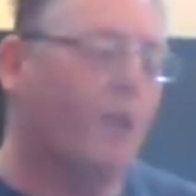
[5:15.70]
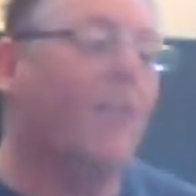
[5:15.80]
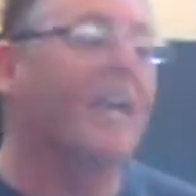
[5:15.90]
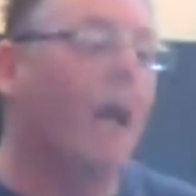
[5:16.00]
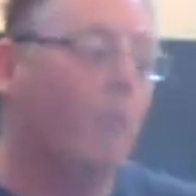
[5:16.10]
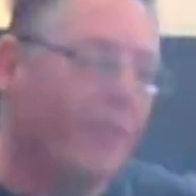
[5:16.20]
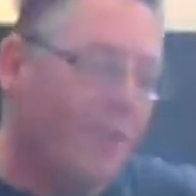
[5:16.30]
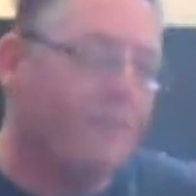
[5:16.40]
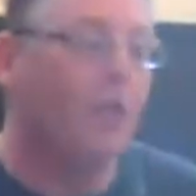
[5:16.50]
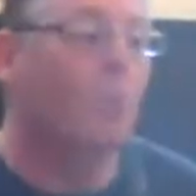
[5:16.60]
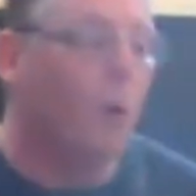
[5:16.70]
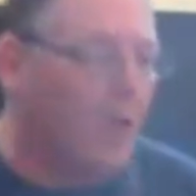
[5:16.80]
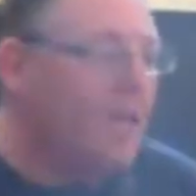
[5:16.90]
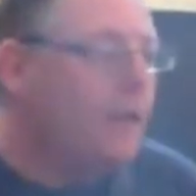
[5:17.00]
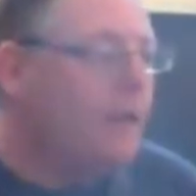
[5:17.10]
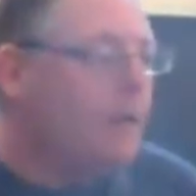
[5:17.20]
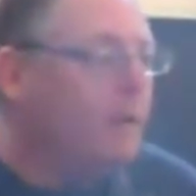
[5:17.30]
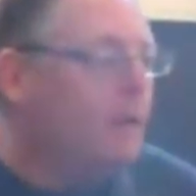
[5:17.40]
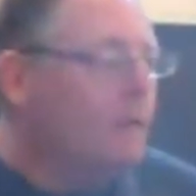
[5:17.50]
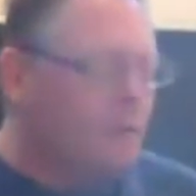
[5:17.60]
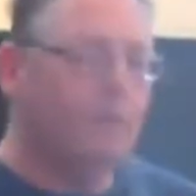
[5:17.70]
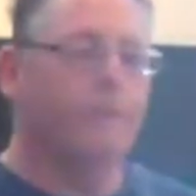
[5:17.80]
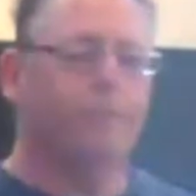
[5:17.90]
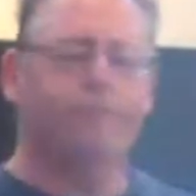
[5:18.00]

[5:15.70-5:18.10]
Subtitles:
are going to think I'm with you for your money. I